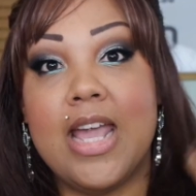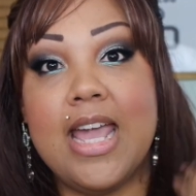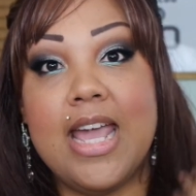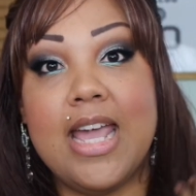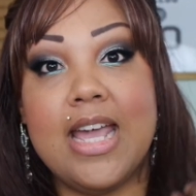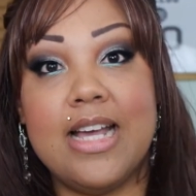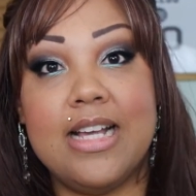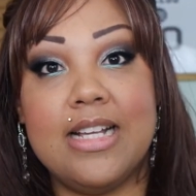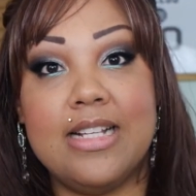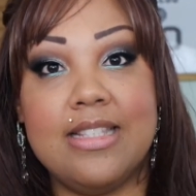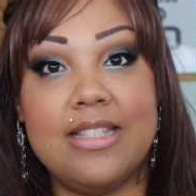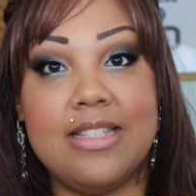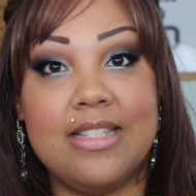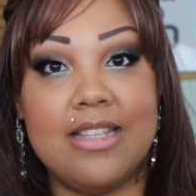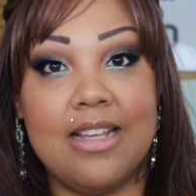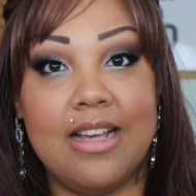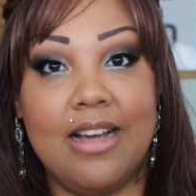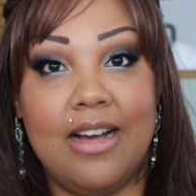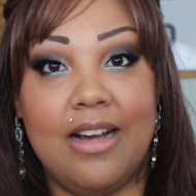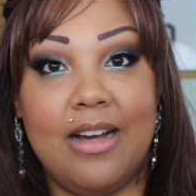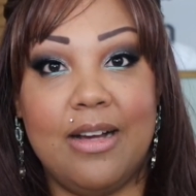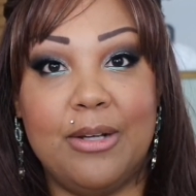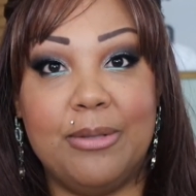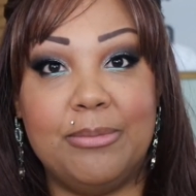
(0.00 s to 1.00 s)
And
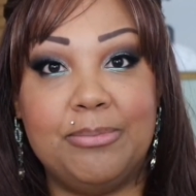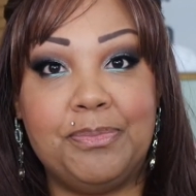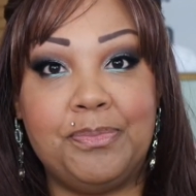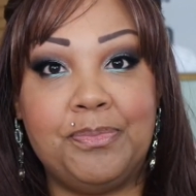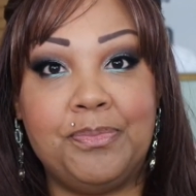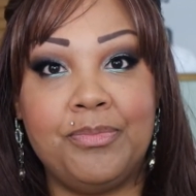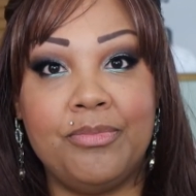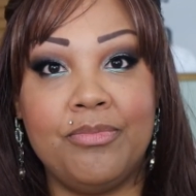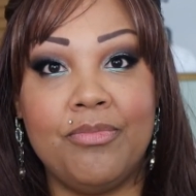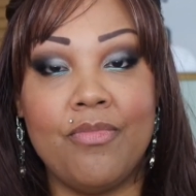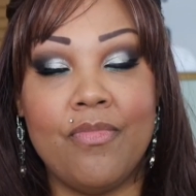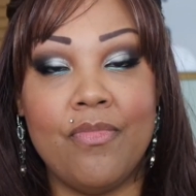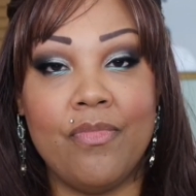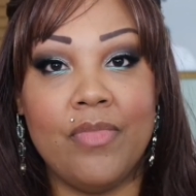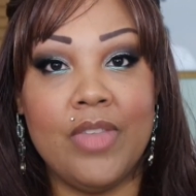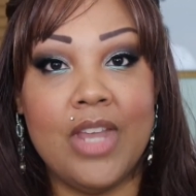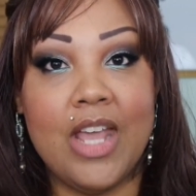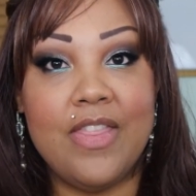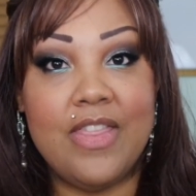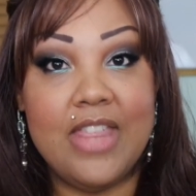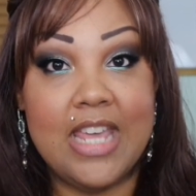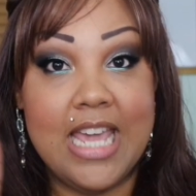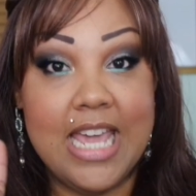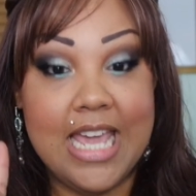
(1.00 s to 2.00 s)

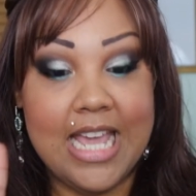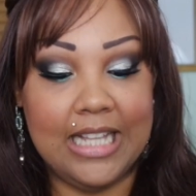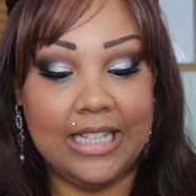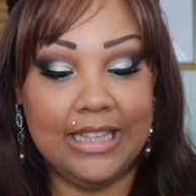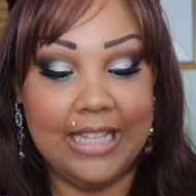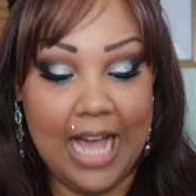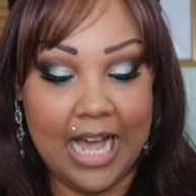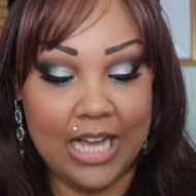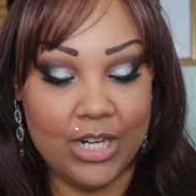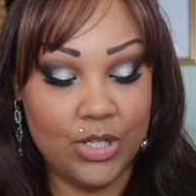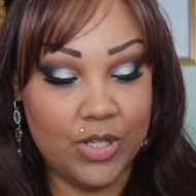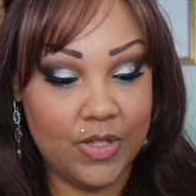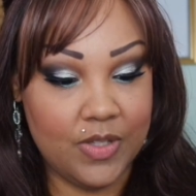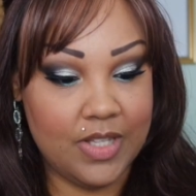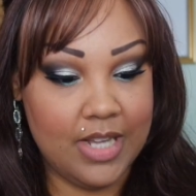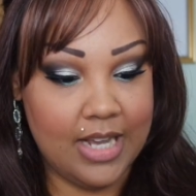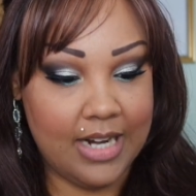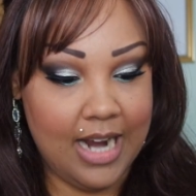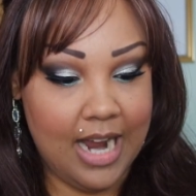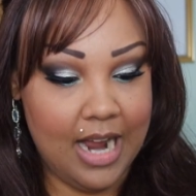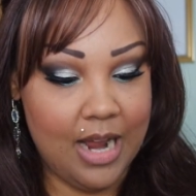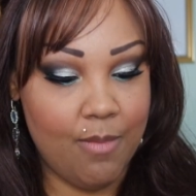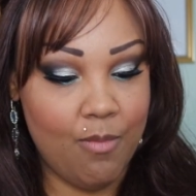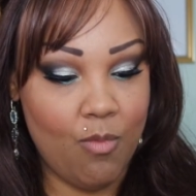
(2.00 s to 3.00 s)
the lashes
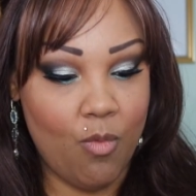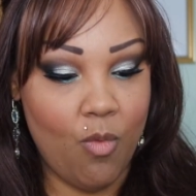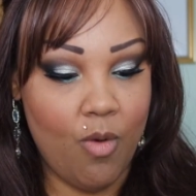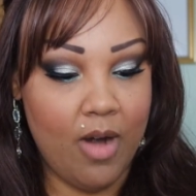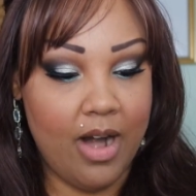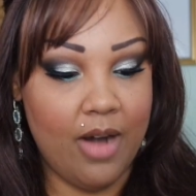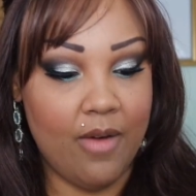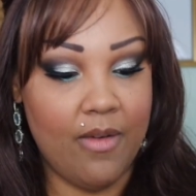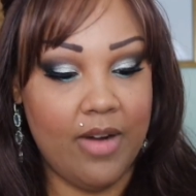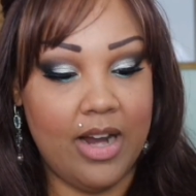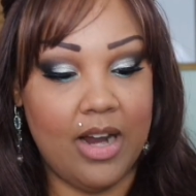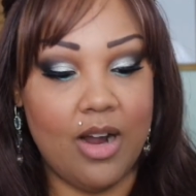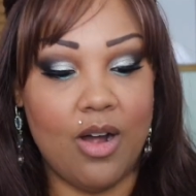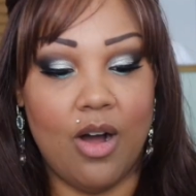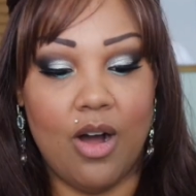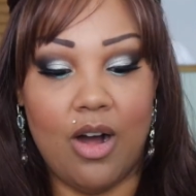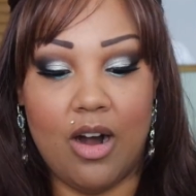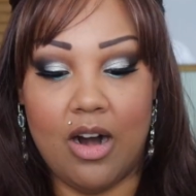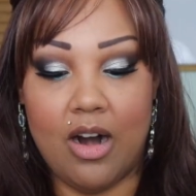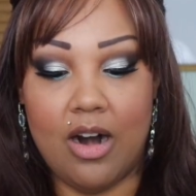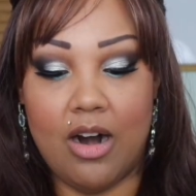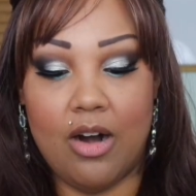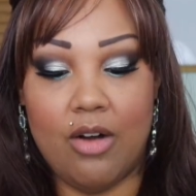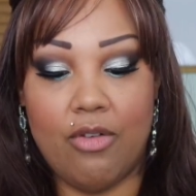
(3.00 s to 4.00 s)
that I'm wearing
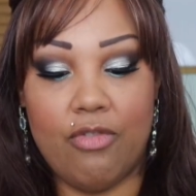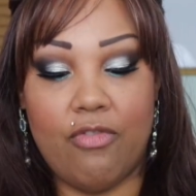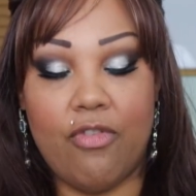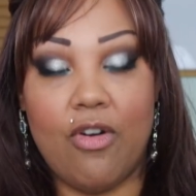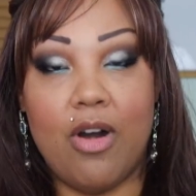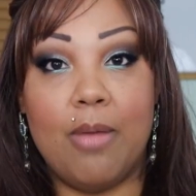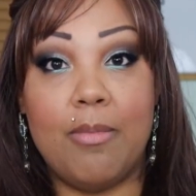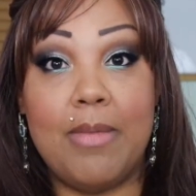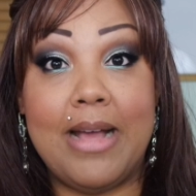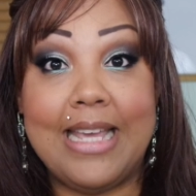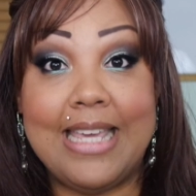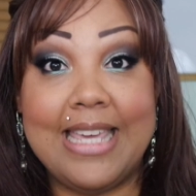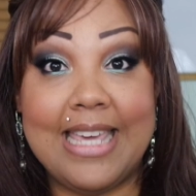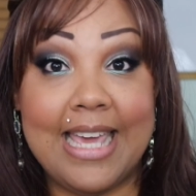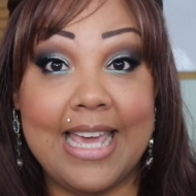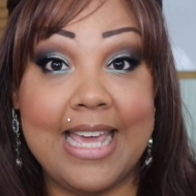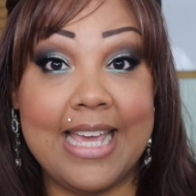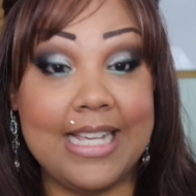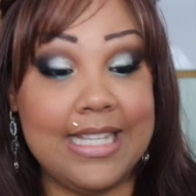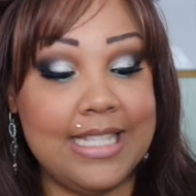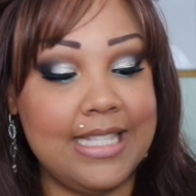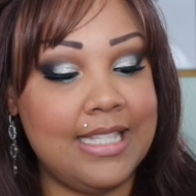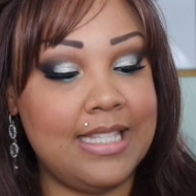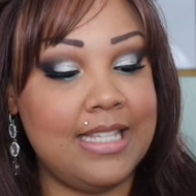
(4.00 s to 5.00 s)
are from
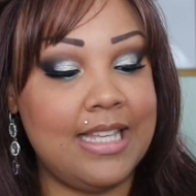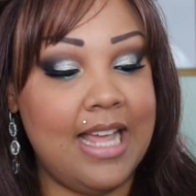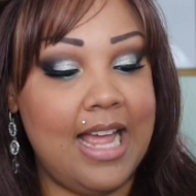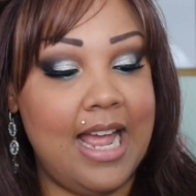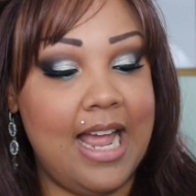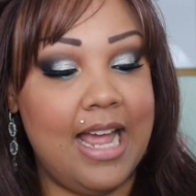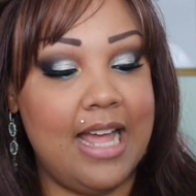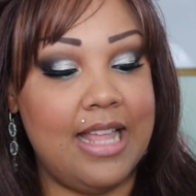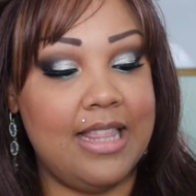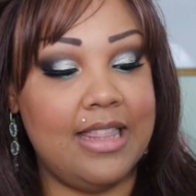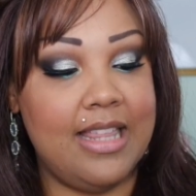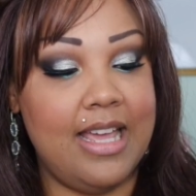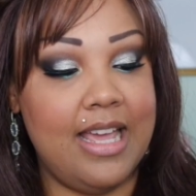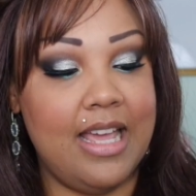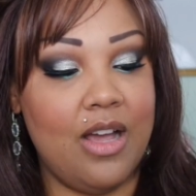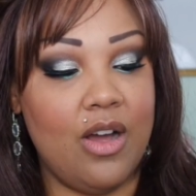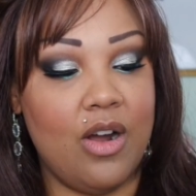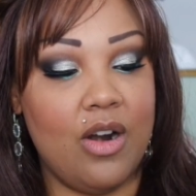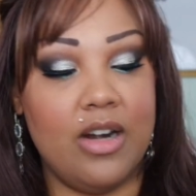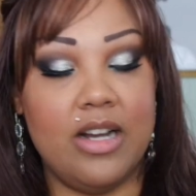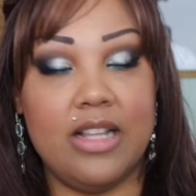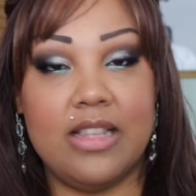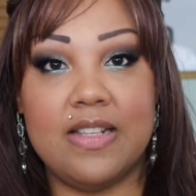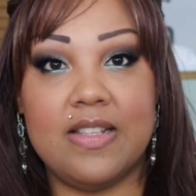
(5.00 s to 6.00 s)
Kiss, and they
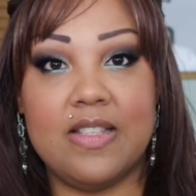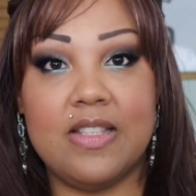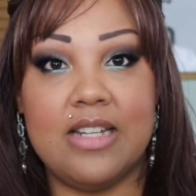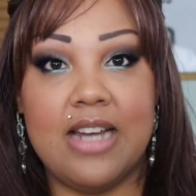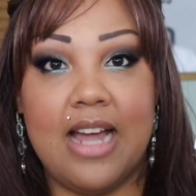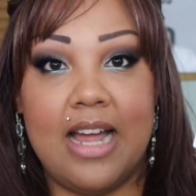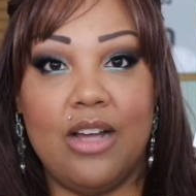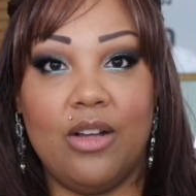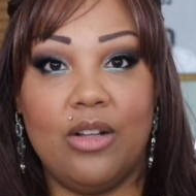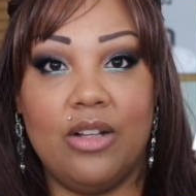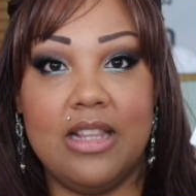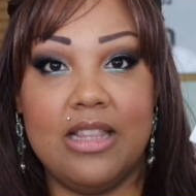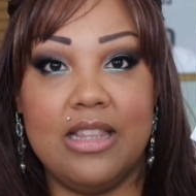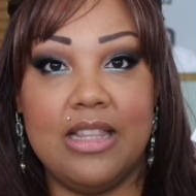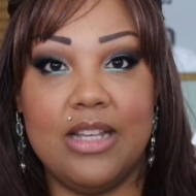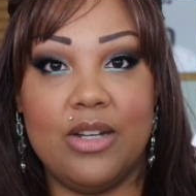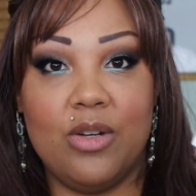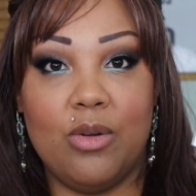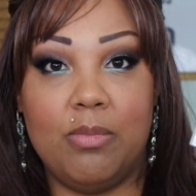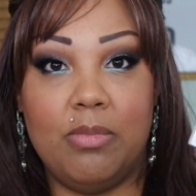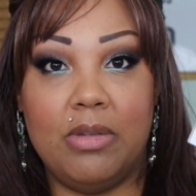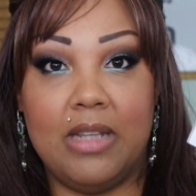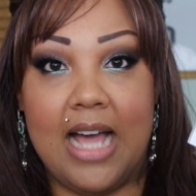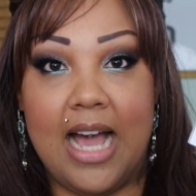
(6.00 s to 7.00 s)
are in the style
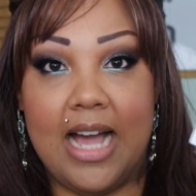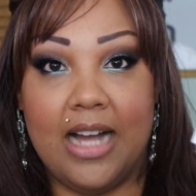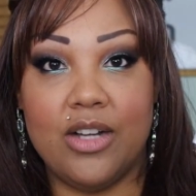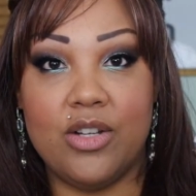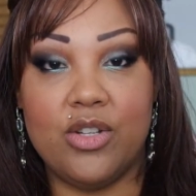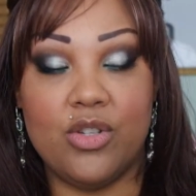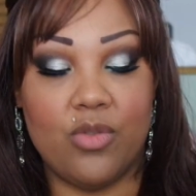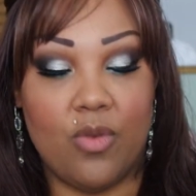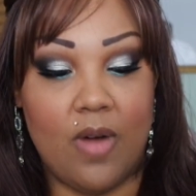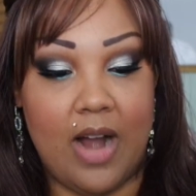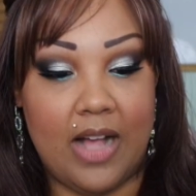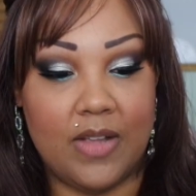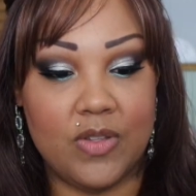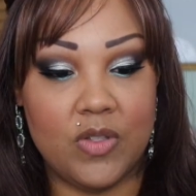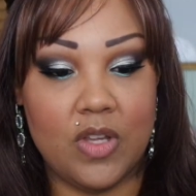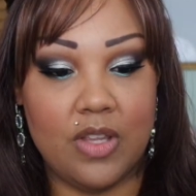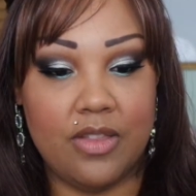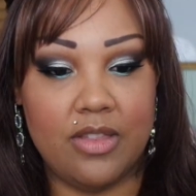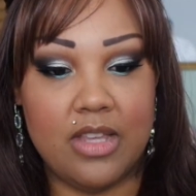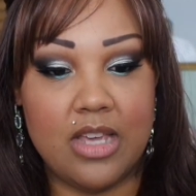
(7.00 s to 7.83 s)
Little Black Dress.